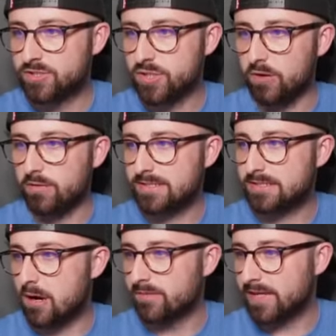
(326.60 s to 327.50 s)
So
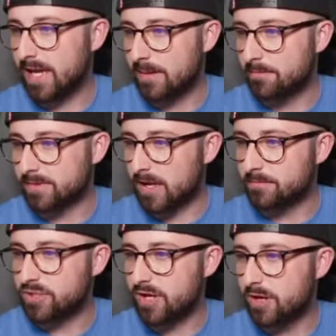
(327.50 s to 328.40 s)
let's start with the keepers.
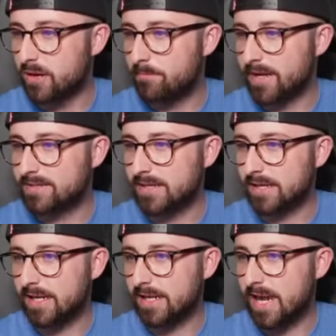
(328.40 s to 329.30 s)
I'm just going to
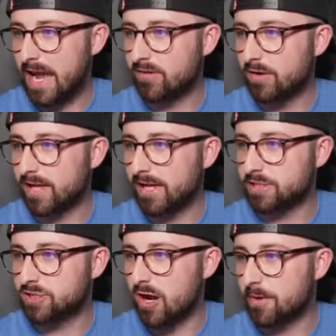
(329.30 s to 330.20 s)
basically have a look
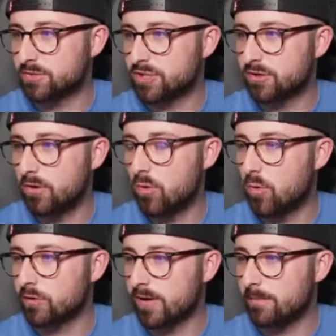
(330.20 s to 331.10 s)
each time, and I'm just going to
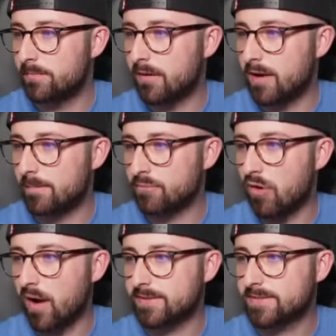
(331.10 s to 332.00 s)
order it by
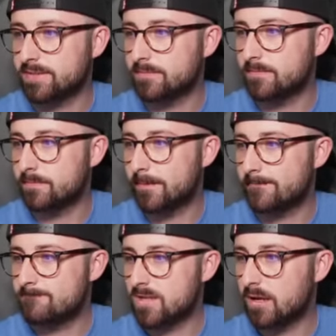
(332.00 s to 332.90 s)
price.
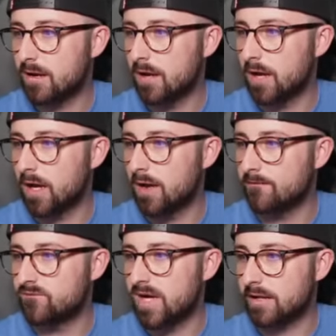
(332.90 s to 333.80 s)

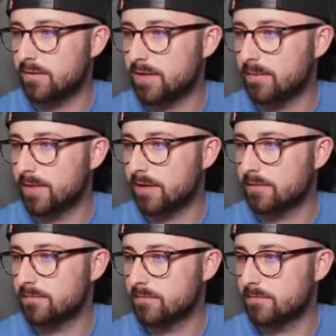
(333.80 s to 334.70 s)
Value, there we
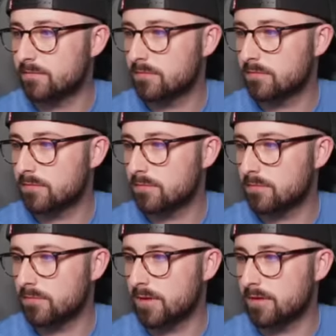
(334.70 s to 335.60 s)
go.
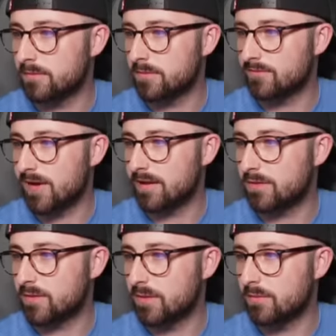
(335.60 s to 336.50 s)
No, not
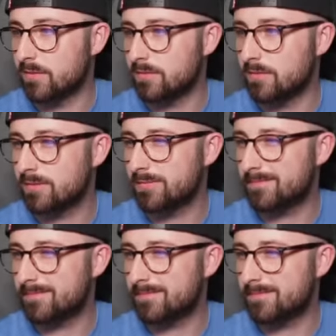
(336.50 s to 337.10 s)
value, what I want.